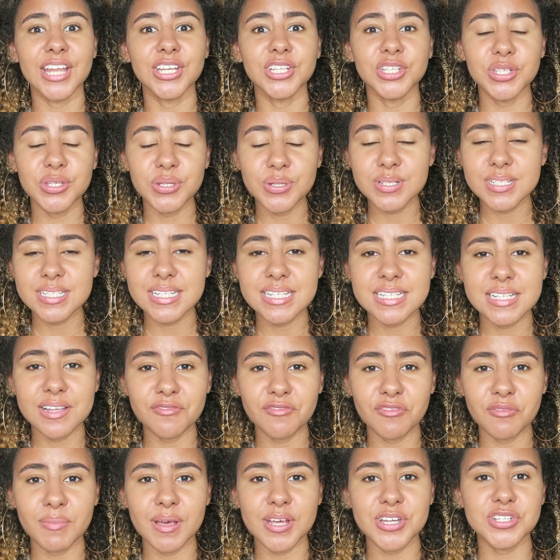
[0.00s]
and use this
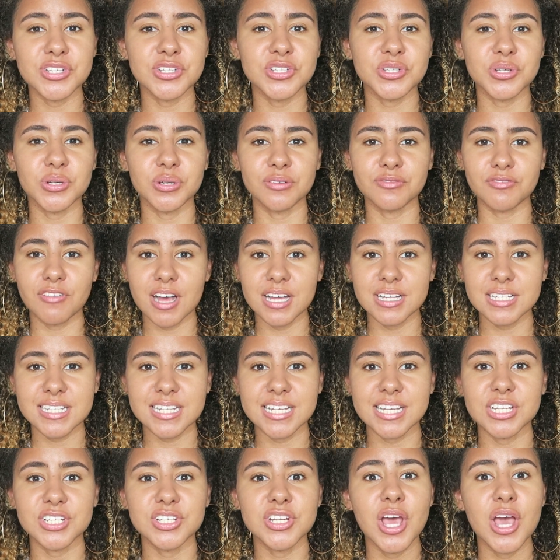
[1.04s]
information to your
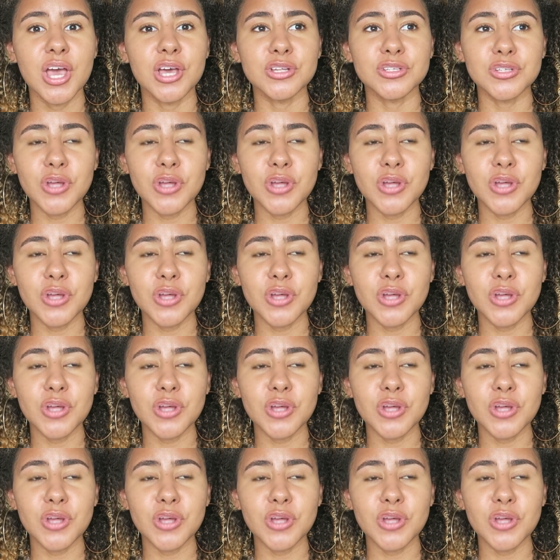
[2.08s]
advantage.